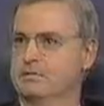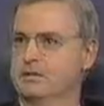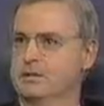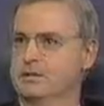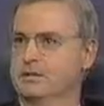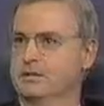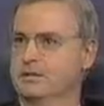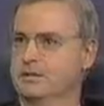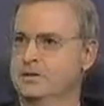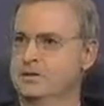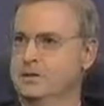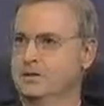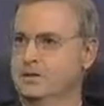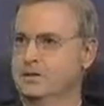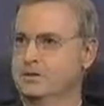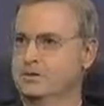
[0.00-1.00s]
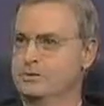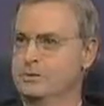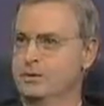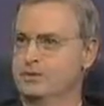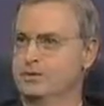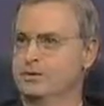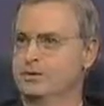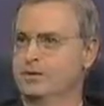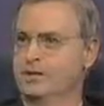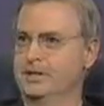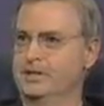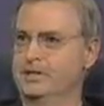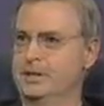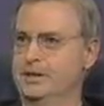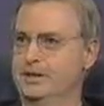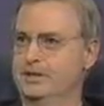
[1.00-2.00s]
and, and treasuring
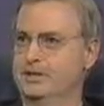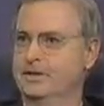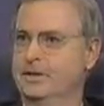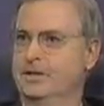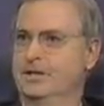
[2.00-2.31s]
tin.